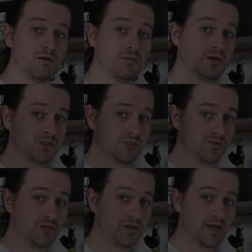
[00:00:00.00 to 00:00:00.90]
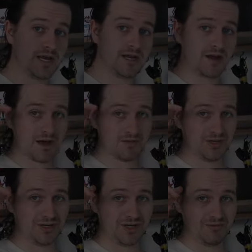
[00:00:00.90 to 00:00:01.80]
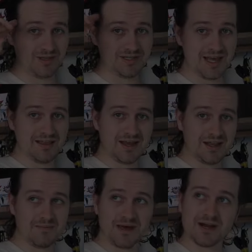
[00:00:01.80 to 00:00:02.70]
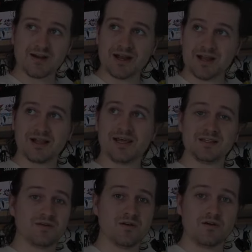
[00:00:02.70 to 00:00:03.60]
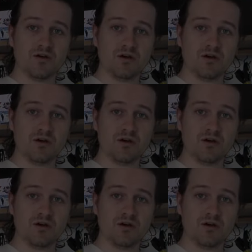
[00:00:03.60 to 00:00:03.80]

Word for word: Apologies for the lighting. I'm shooting with daylight in the background and clouds going